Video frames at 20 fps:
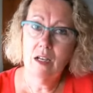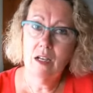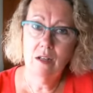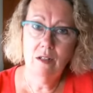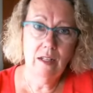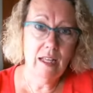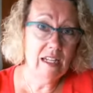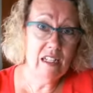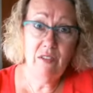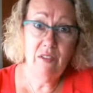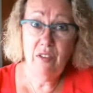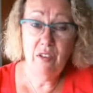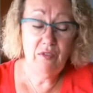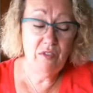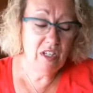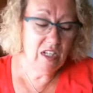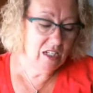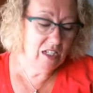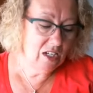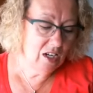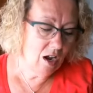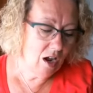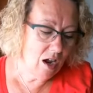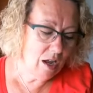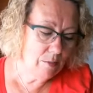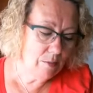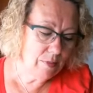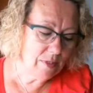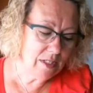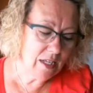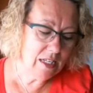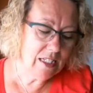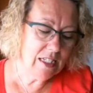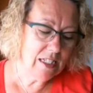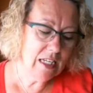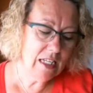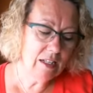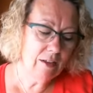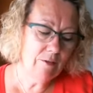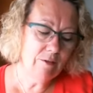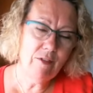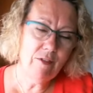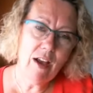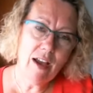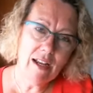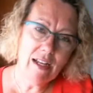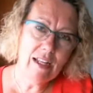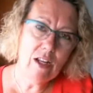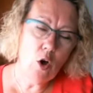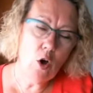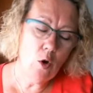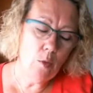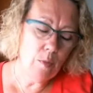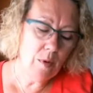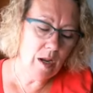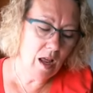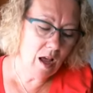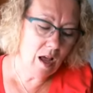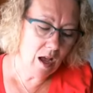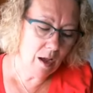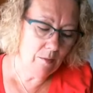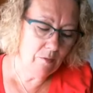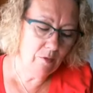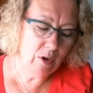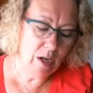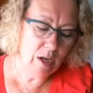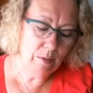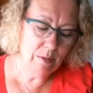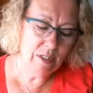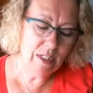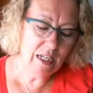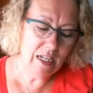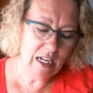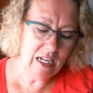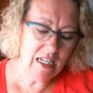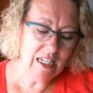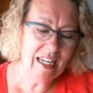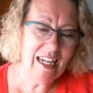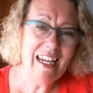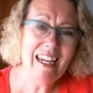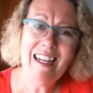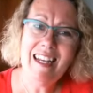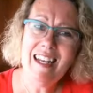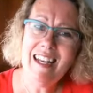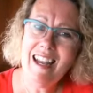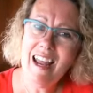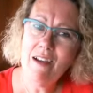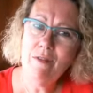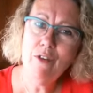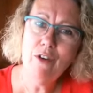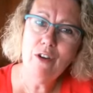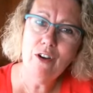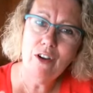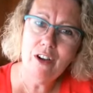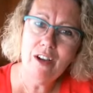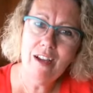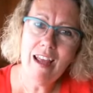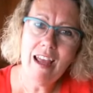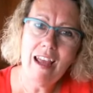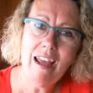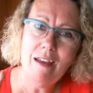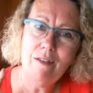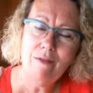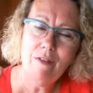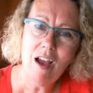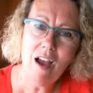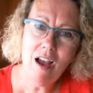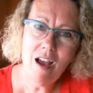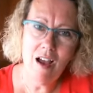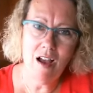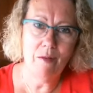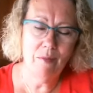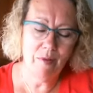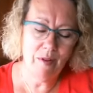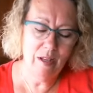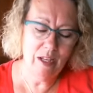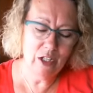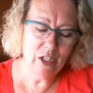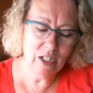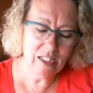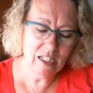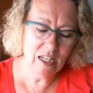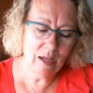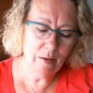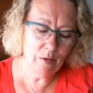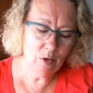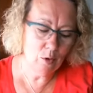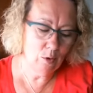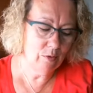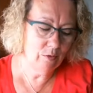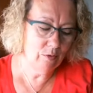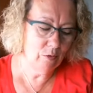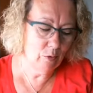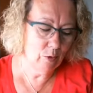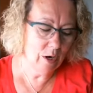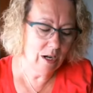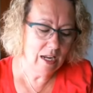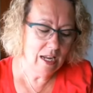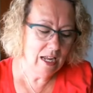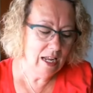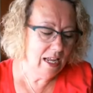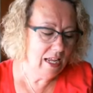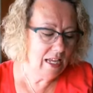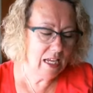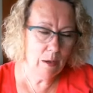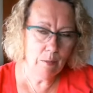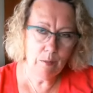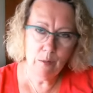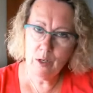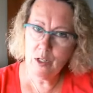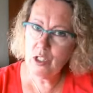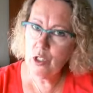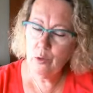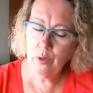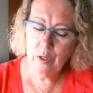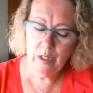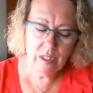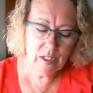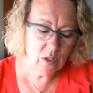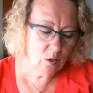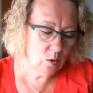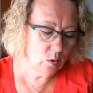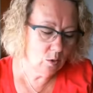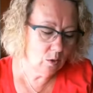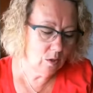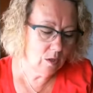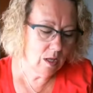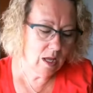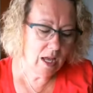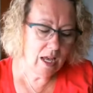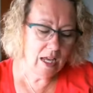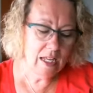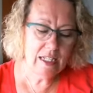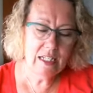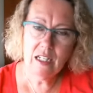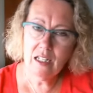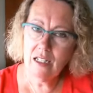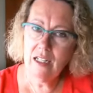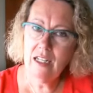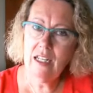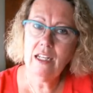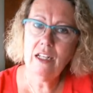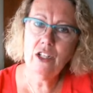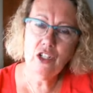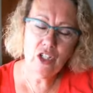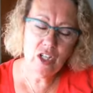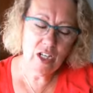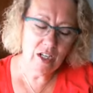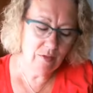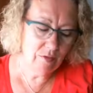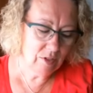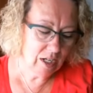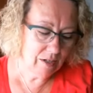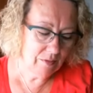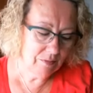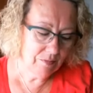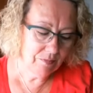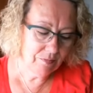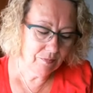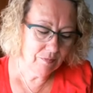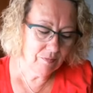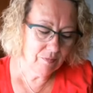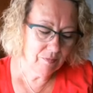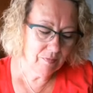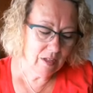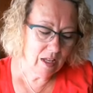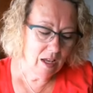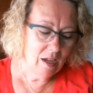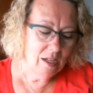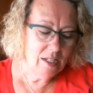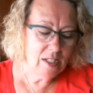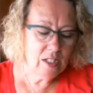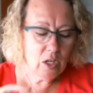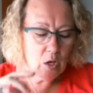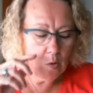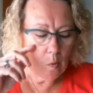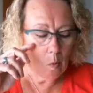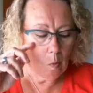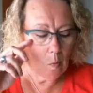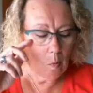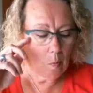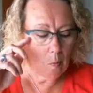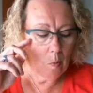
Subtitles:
likely 15 times until it finally opened up for him to eat. He never gave up. He just kept going for it. He kept pursuing his goal until he achieved it. So